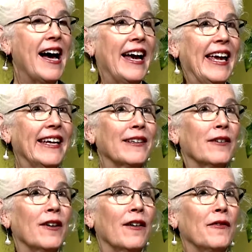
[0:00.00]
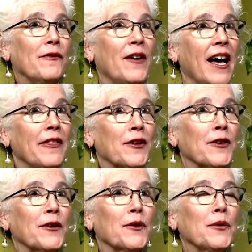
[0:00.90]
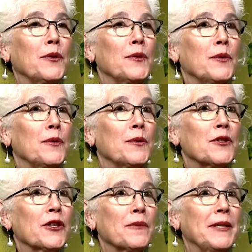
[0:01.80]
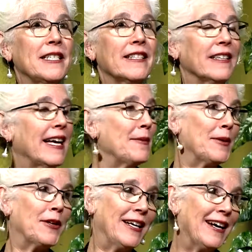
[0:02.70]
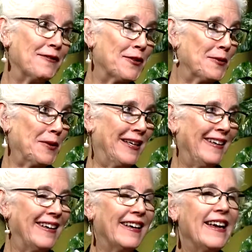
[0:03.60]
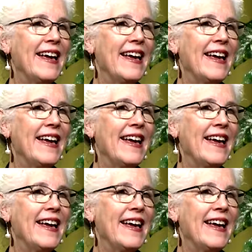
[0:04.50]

I had a, a father who took me to the library every week.